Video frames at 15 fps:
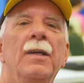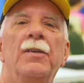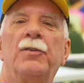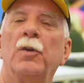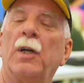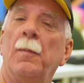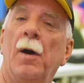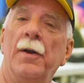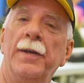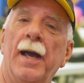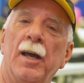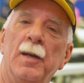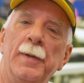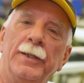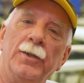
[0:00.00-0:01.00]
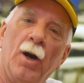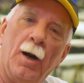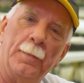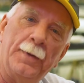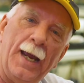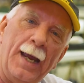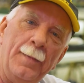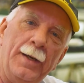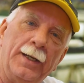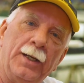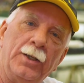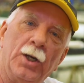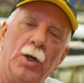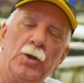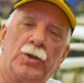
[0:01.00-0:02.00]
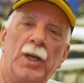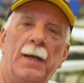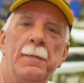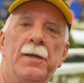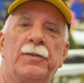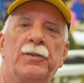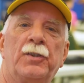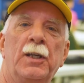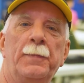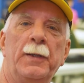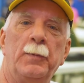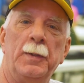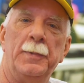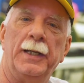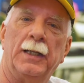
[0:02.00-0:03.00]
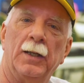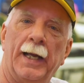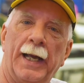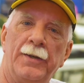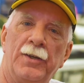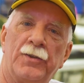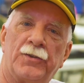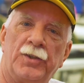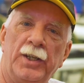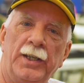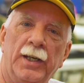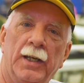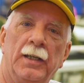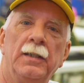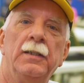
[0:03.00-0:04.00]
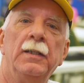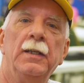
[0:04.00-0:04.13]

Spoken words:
So come on down to maCnarB Gaming in Gautier, Mississippi. We'd be glad to see you.